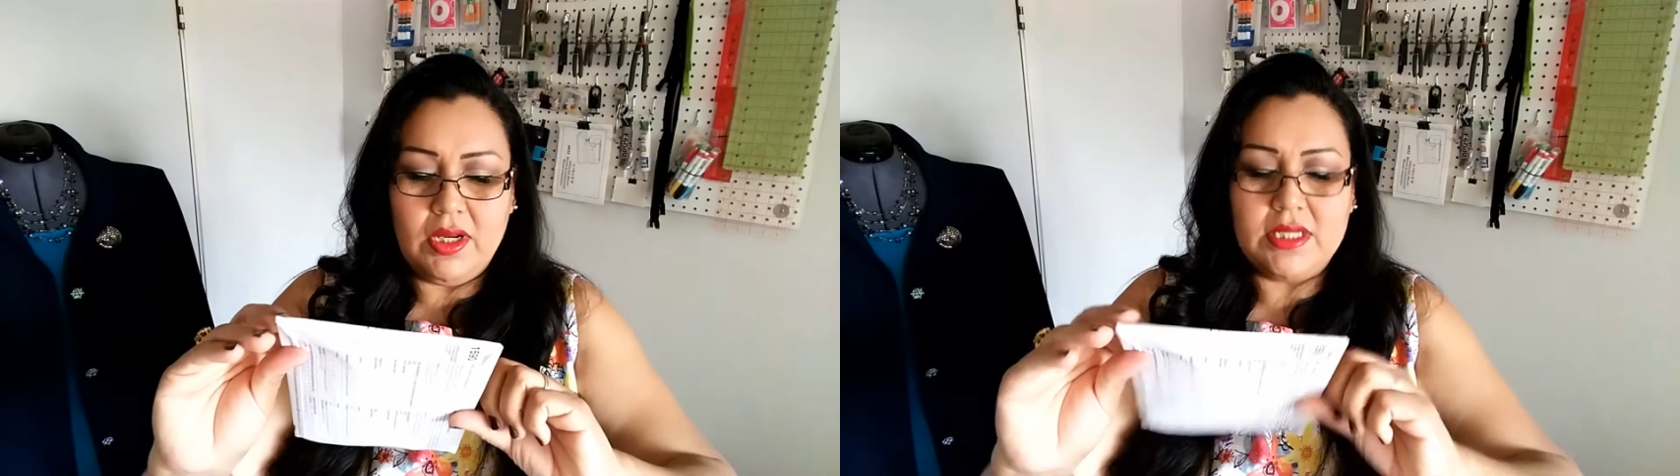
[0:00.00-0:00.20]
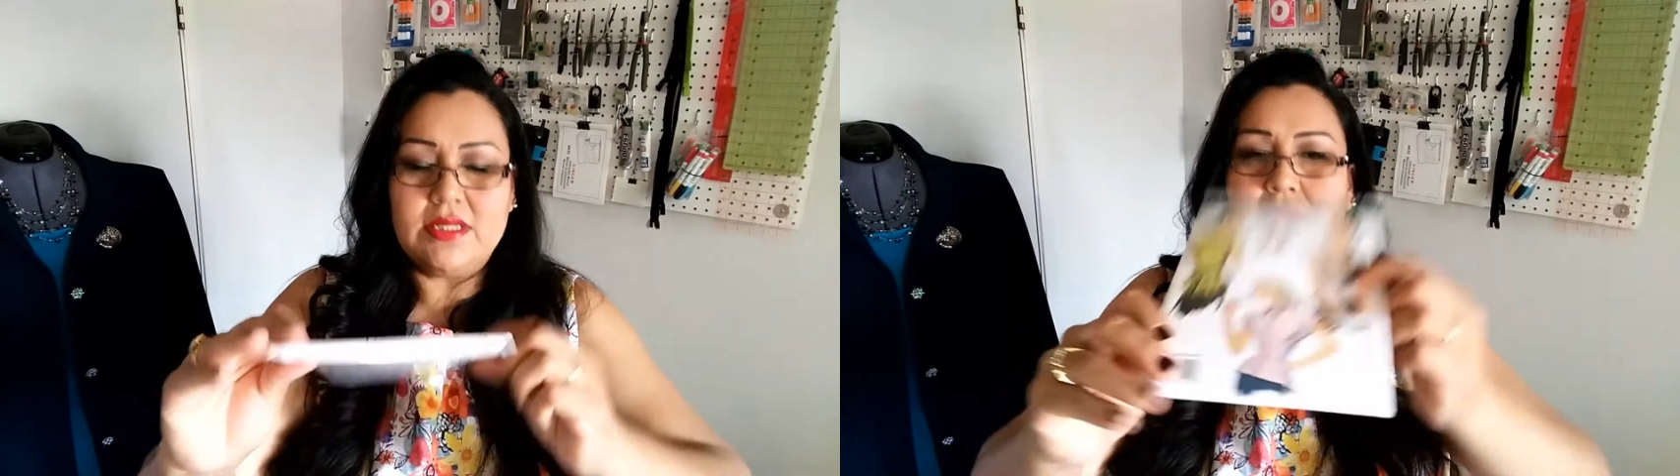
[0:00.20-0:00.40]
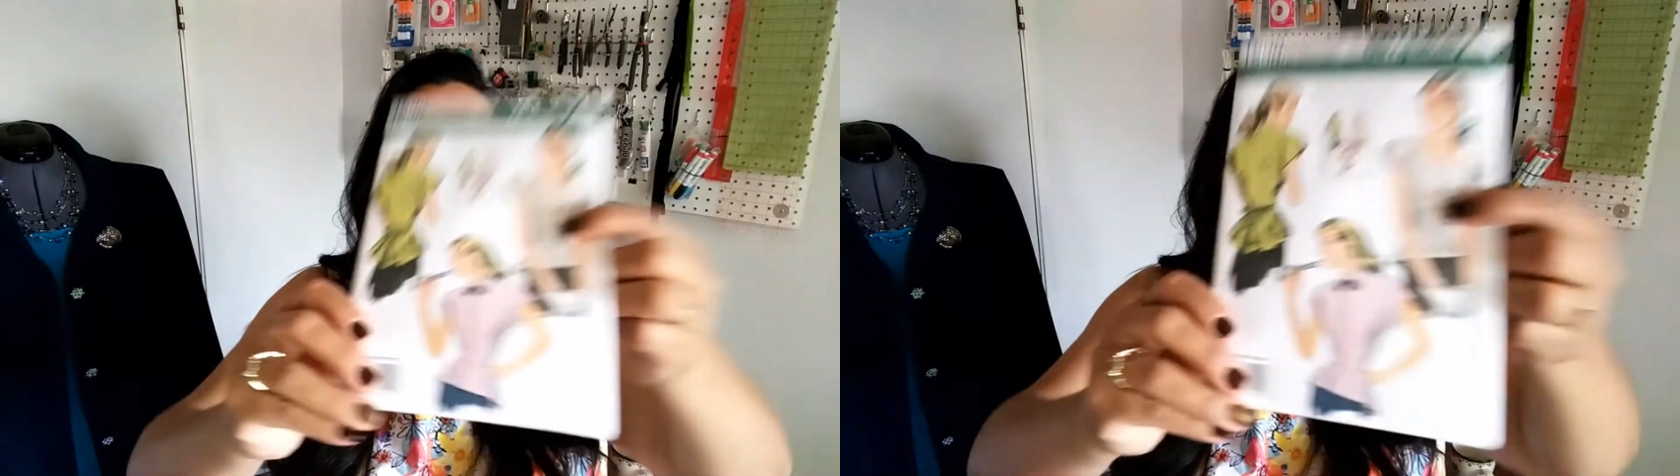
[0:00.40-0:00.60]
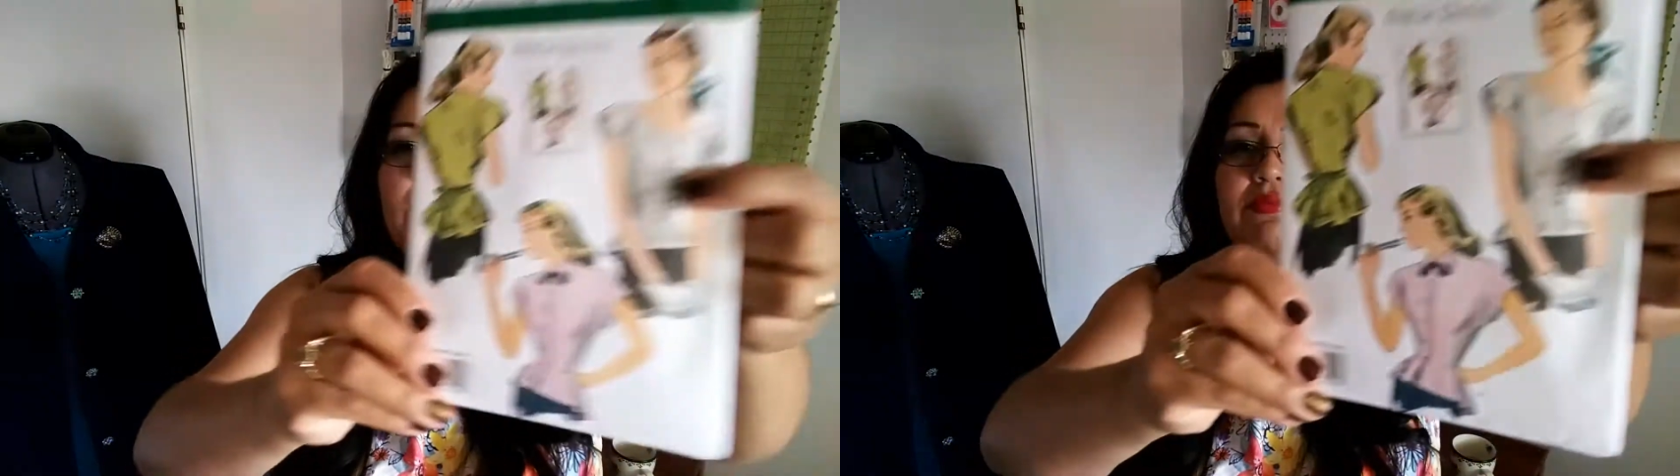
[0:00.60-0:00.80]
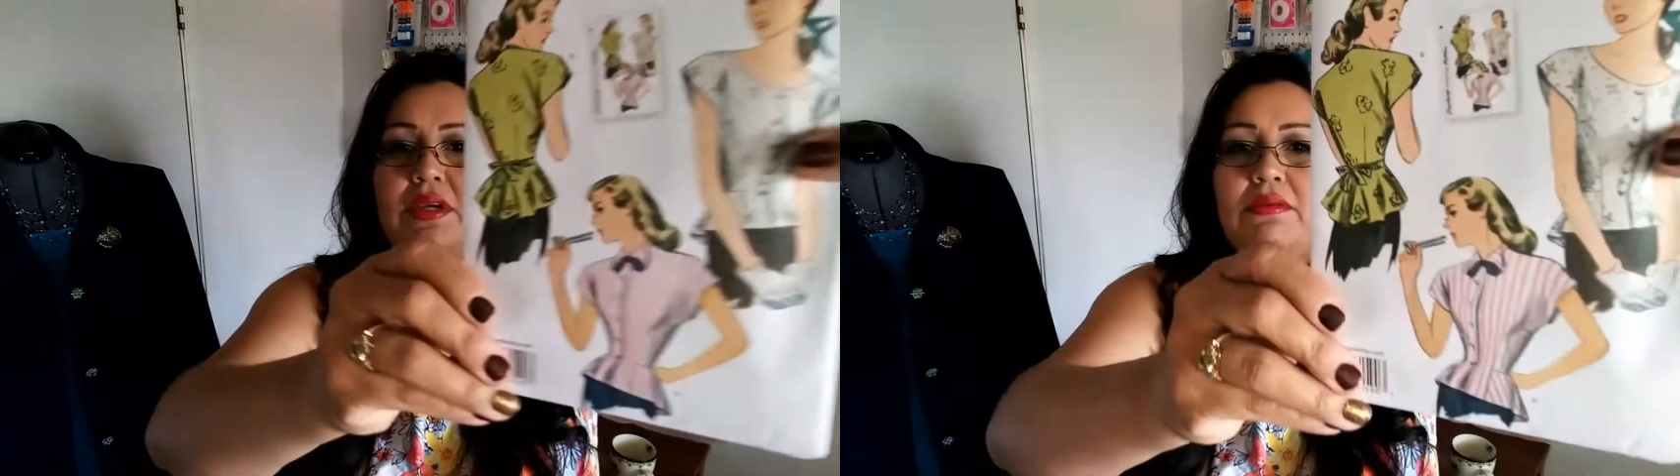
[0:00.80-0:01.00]
wanting to
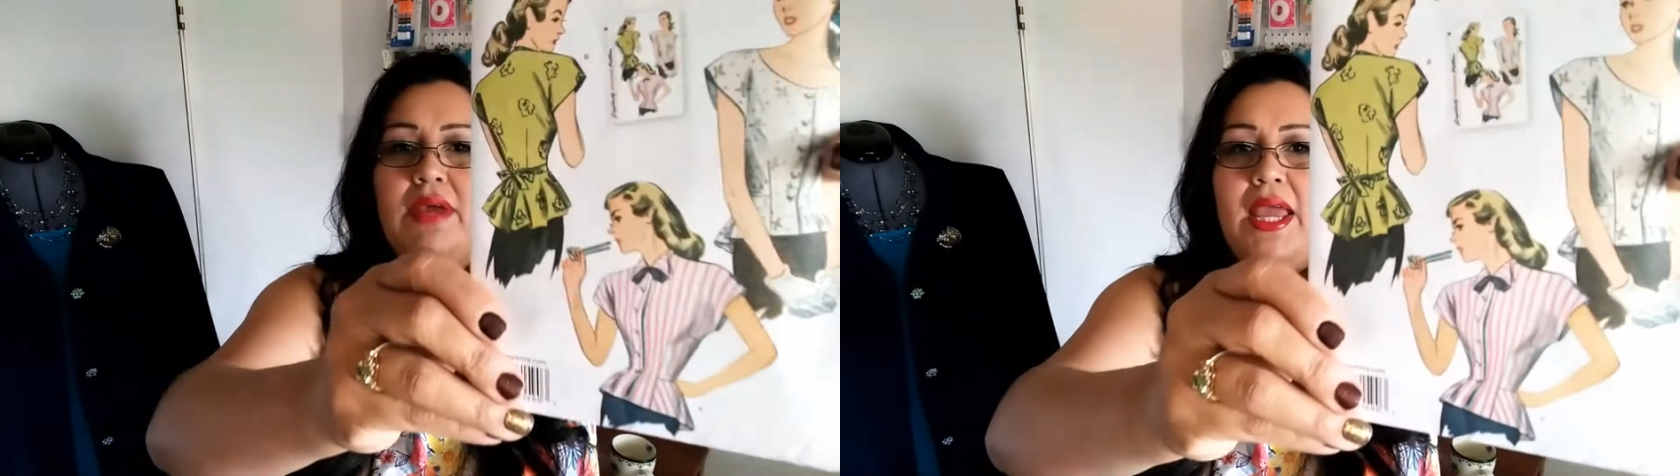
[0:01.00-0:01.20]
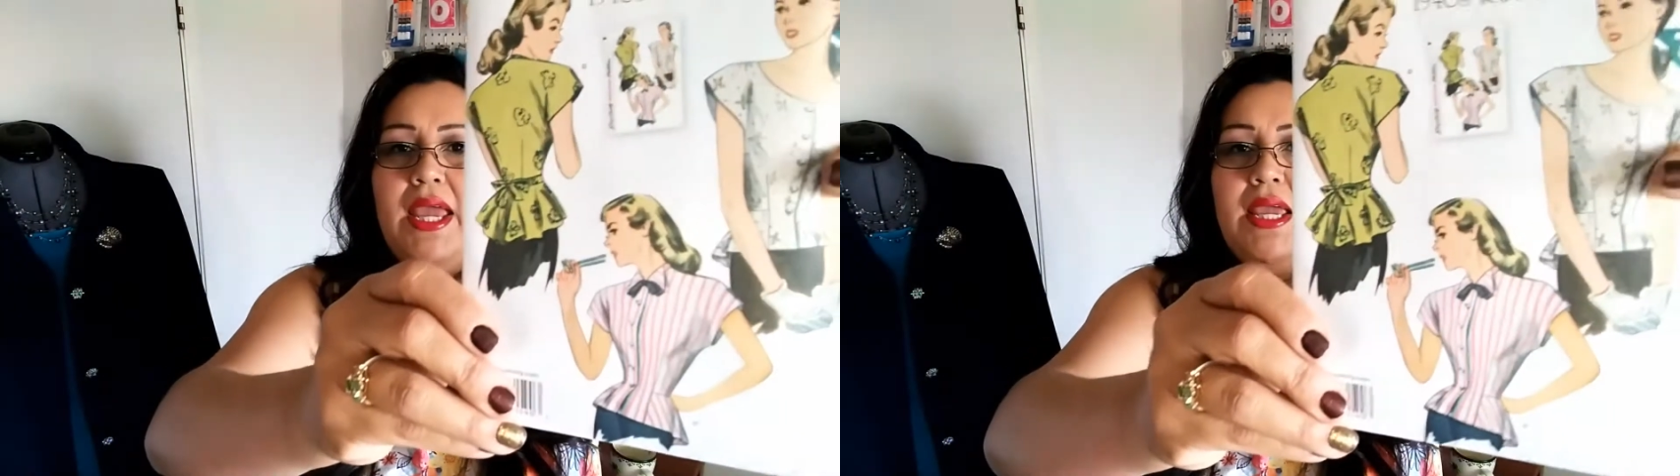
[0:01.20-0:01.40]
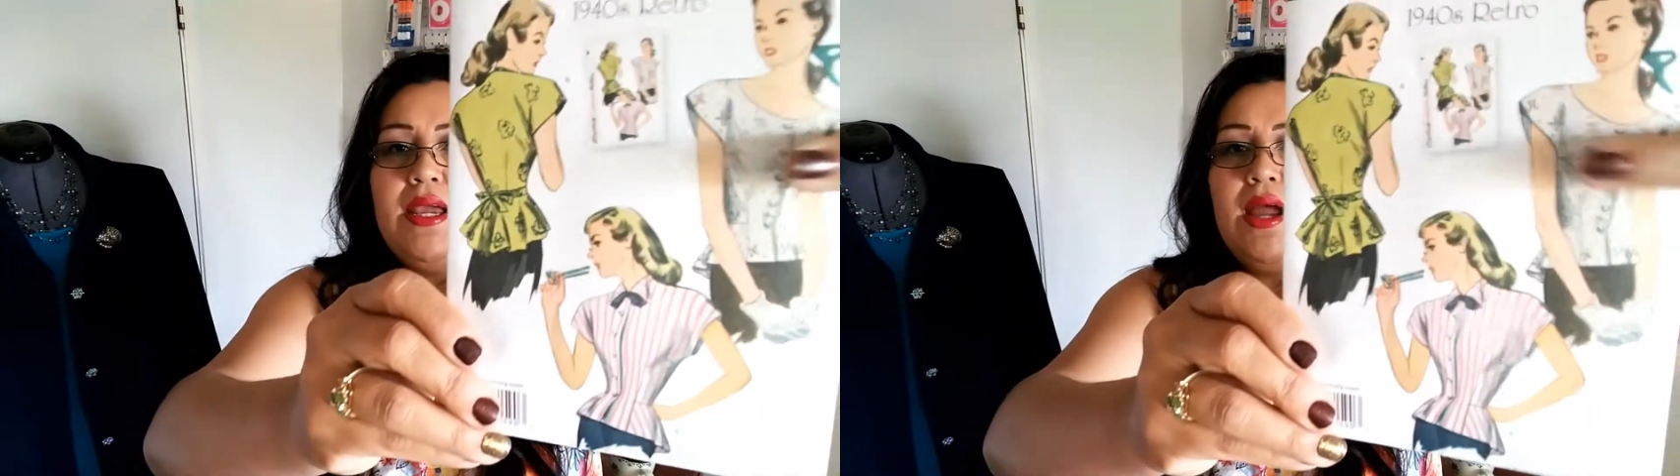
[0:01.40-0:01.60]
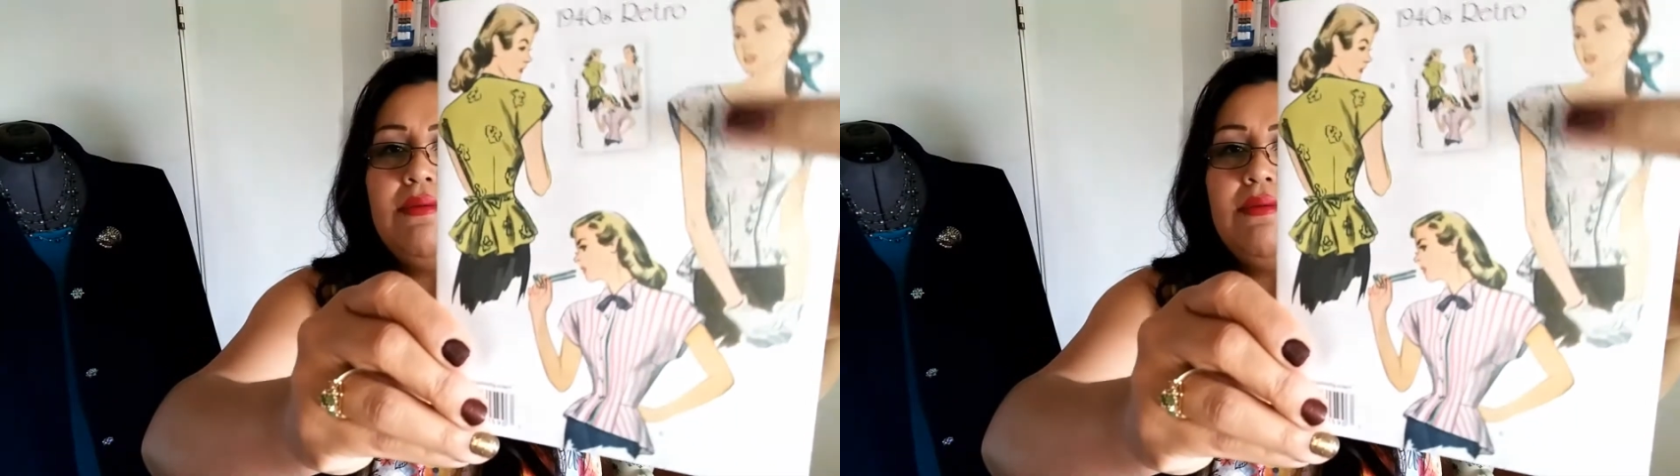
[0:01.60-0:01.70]
make view A.